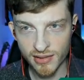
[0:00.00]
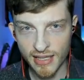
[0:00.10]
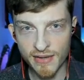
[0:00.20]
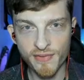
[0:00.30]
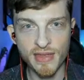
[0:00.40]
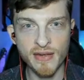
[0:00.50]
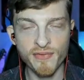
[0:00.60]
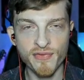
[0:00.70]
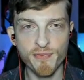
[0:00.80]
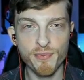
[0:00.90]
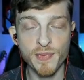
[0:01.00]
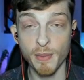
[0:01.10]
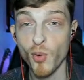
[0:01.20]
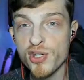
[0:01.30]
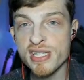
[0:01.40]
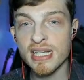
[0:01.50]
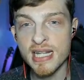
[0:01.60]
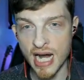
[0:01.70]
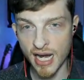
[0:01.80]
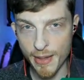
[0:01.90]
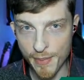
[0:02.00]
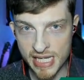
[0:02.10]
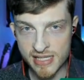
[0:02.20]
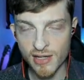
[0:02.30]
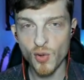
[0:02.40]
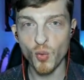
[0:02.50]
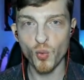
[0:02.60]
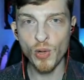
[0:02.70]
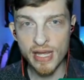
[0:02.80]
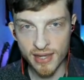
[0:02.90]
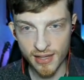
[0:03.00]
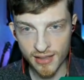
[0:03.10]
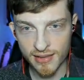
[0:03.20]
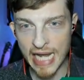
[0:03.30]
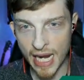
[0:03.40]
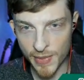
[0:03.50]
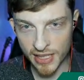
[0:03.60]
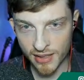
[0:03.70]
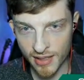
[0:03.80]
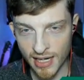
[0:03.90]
They're more synonymous with gaming,